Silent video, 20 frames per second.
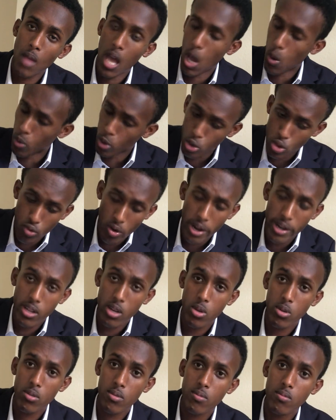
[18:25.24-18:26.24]
I want you to write it
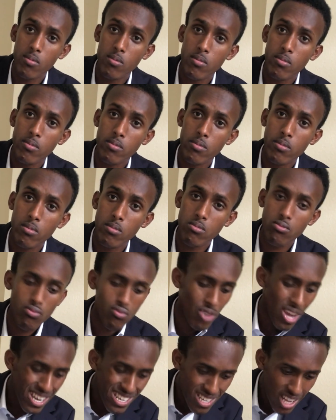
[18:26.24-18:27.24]
down.
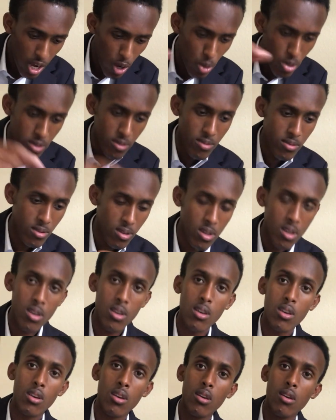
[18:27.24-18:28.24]
Write it down.
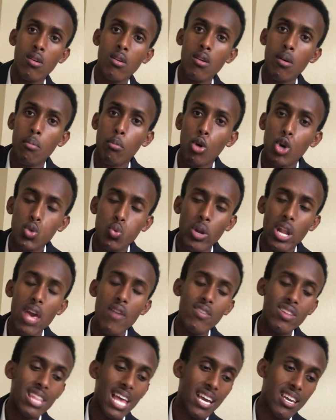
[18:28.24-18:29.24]
Because
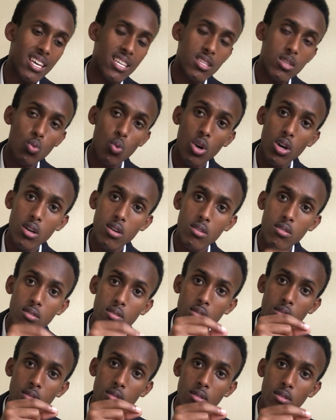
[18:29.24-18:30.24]
whatever that gets what?
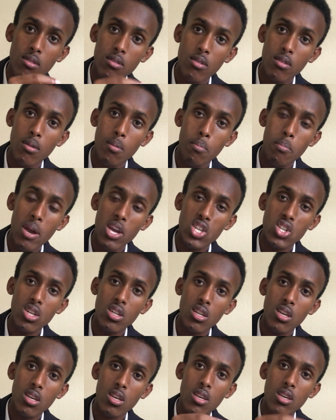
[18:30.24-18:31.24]

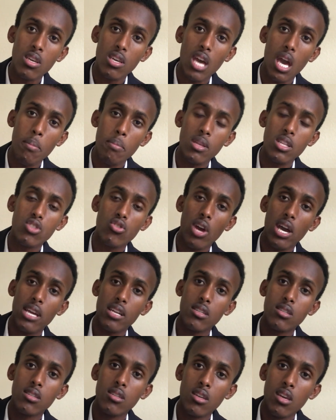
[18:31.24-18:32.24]
Measured can be
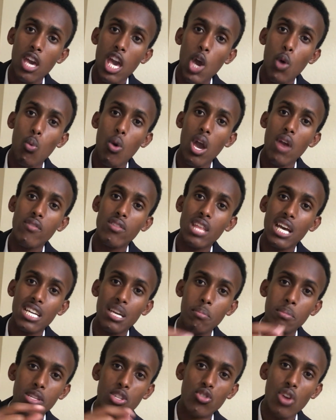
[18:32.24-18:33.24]
tracked. And whatever that
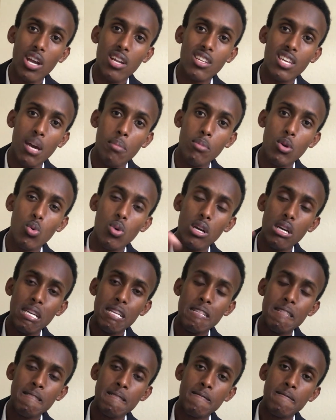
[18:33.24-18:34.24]
can be tracked can be what?
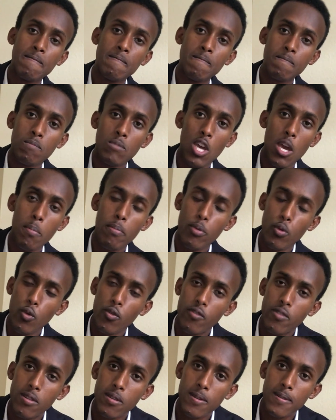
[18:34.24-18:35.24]

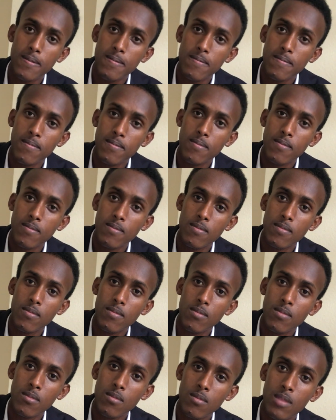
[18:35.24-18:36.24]
Improved.
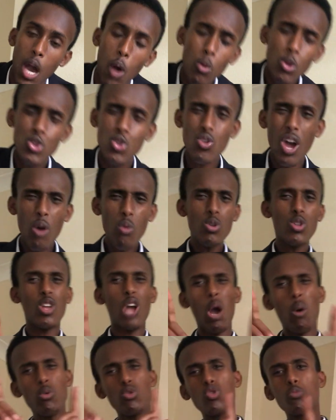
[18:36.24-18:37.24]
I want
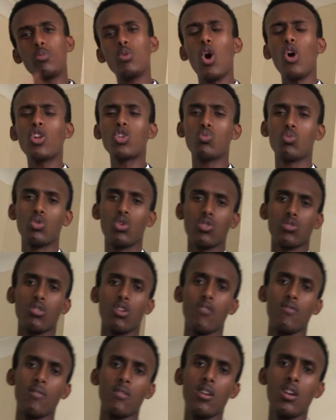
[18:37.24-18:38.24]
you to be honest with
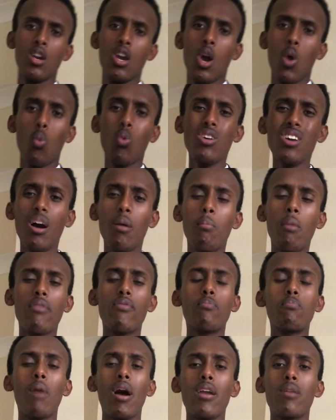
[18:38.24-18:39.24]
yourself. What are
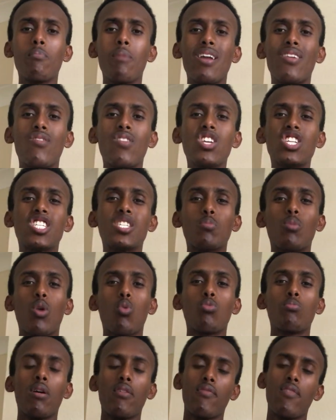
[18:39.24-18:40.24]
my relationship
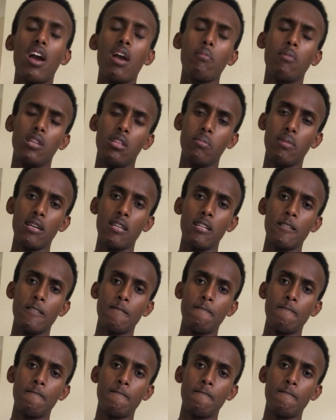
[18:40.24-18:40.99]
like with my family, man?